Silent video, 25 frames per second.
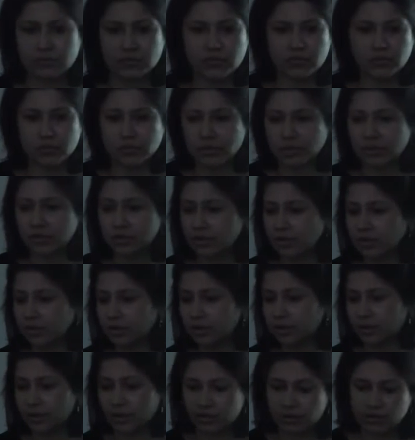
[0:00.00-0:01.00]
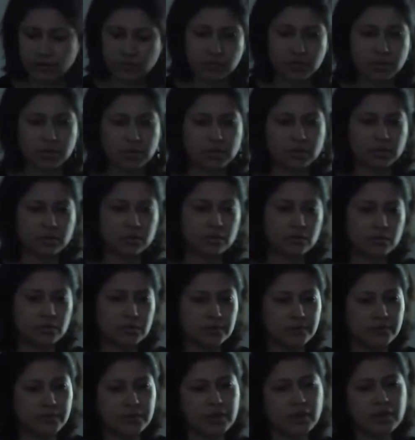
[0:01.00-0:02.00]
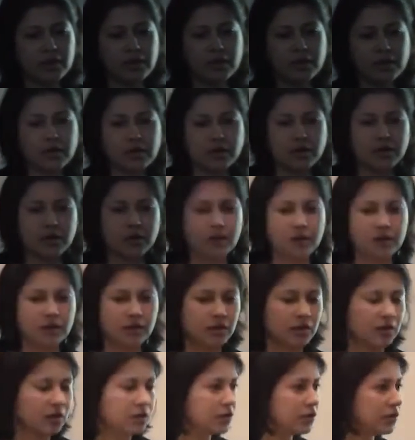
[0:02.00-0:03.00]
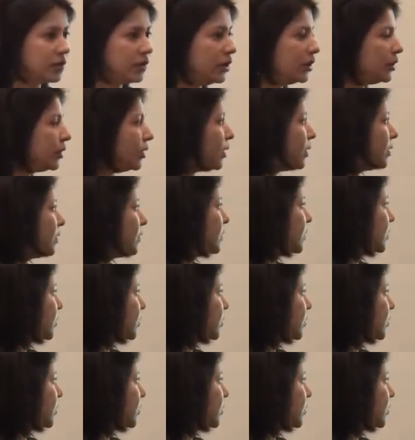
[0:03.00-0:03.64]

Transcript: Somebody's calling me. Okay. Well. So here are